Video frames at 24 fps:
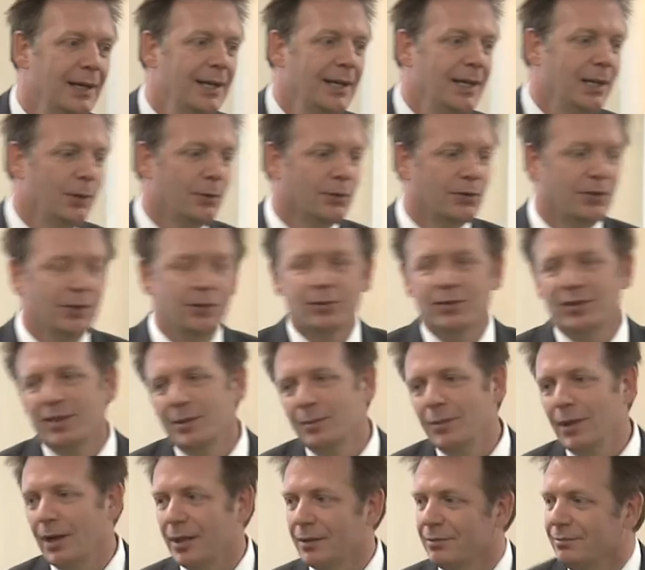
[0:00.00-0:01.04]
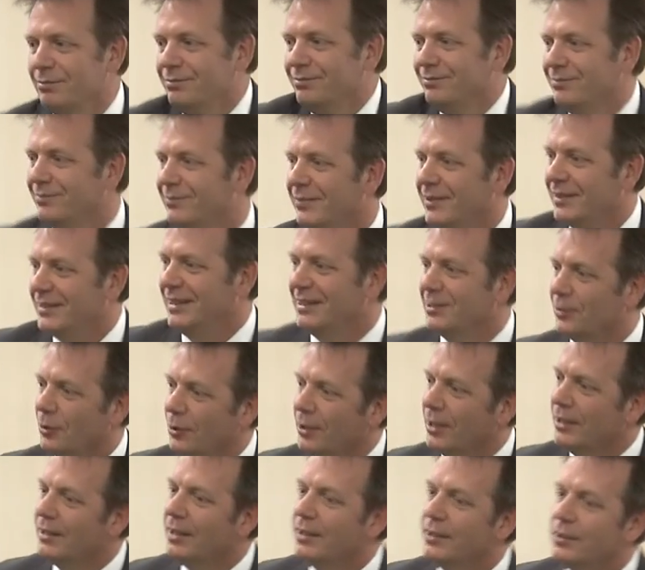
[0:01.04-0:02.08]
it was interesting, but is this all
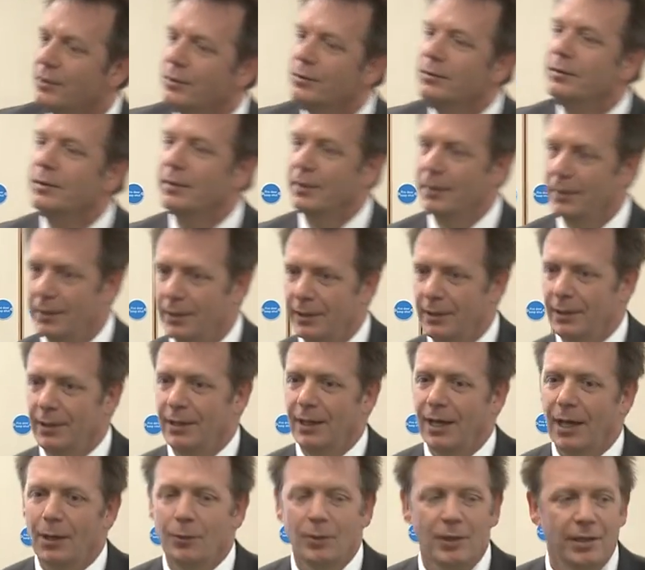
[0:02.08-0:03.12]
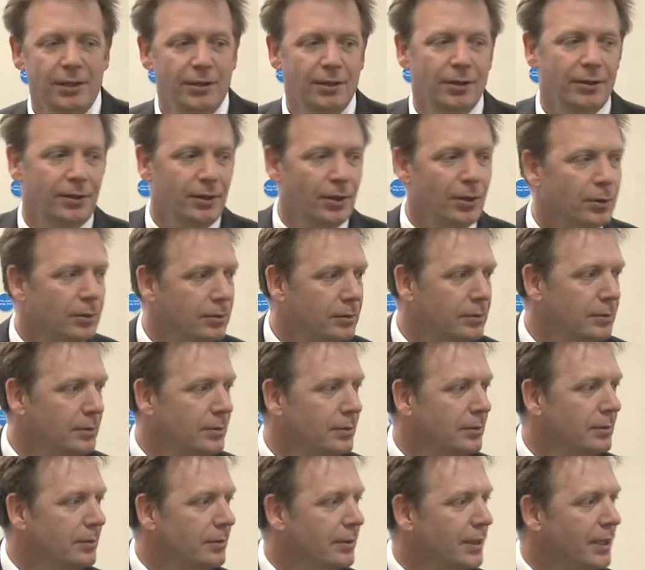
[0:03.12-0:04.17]
that they do? I really don't know
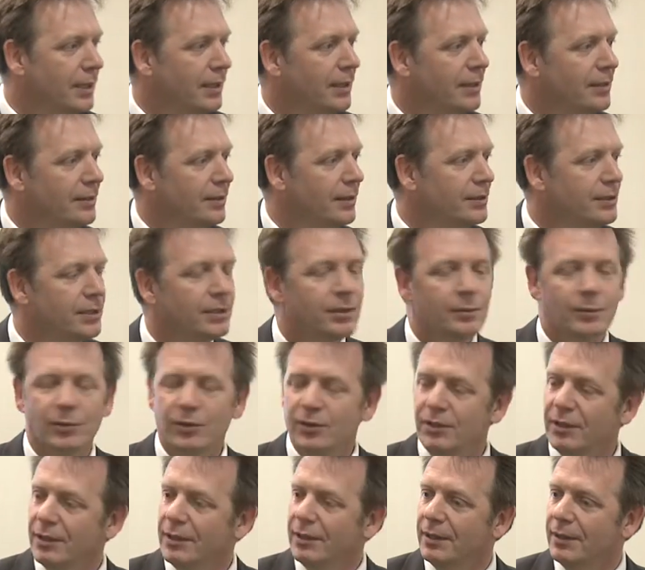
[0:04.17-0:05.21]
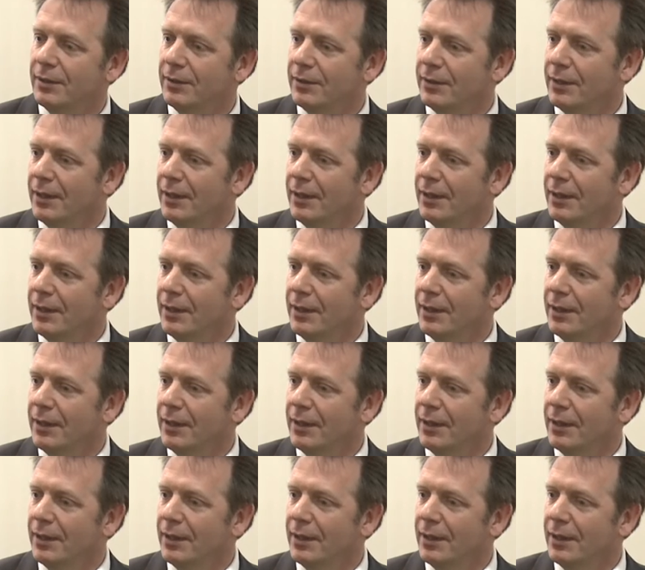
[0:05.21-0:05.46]
whether there's legitimacy in this.